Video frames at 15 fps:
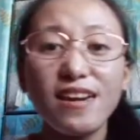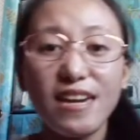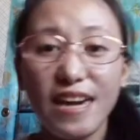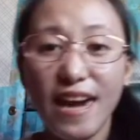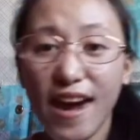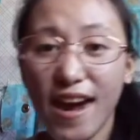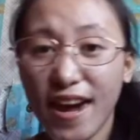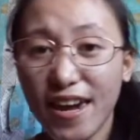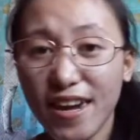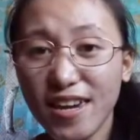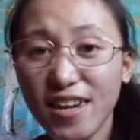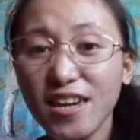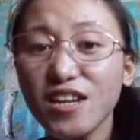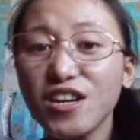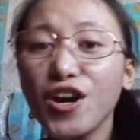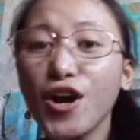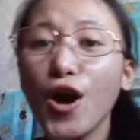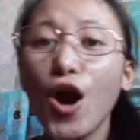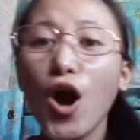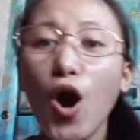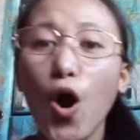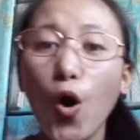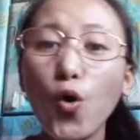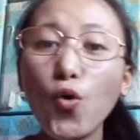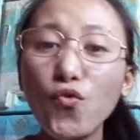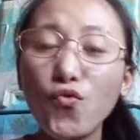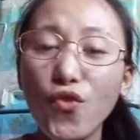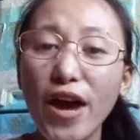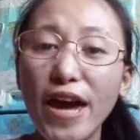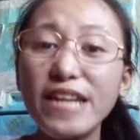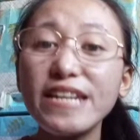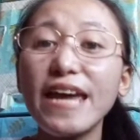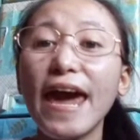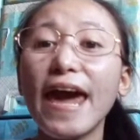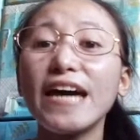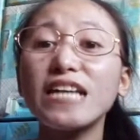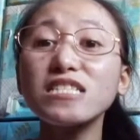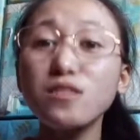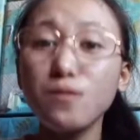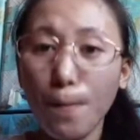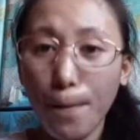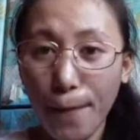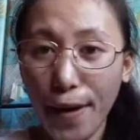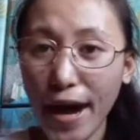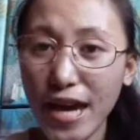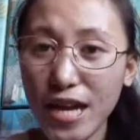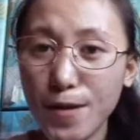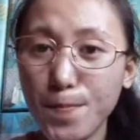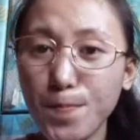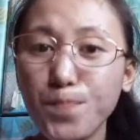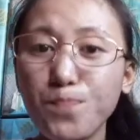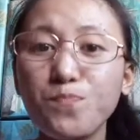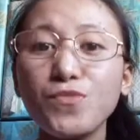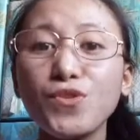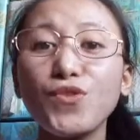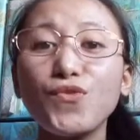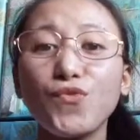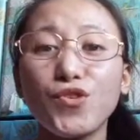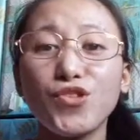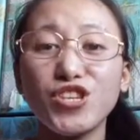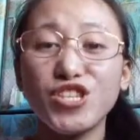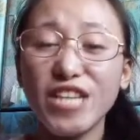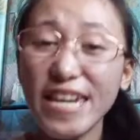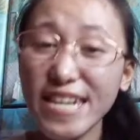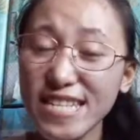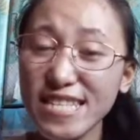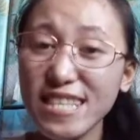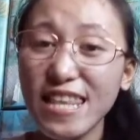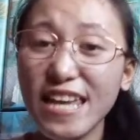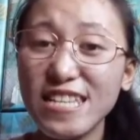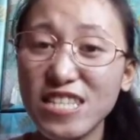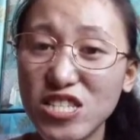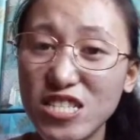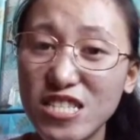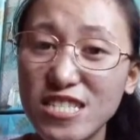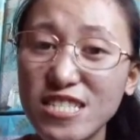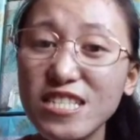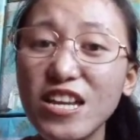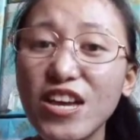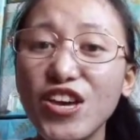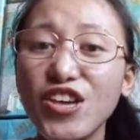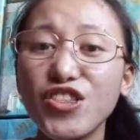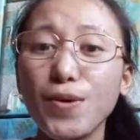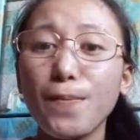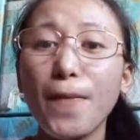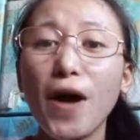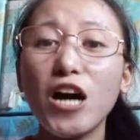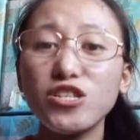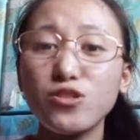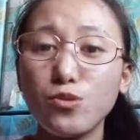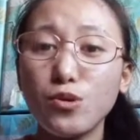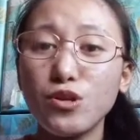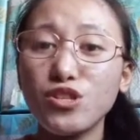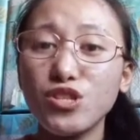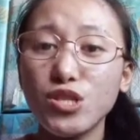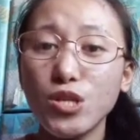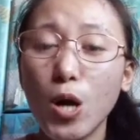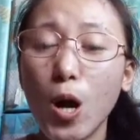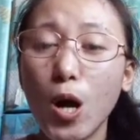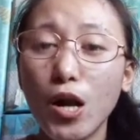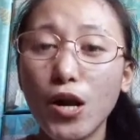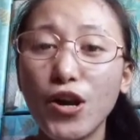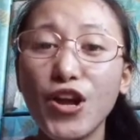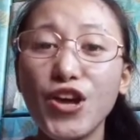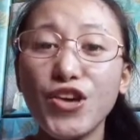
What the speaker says: cake, oven, and pen. For the second lesson, the patterns are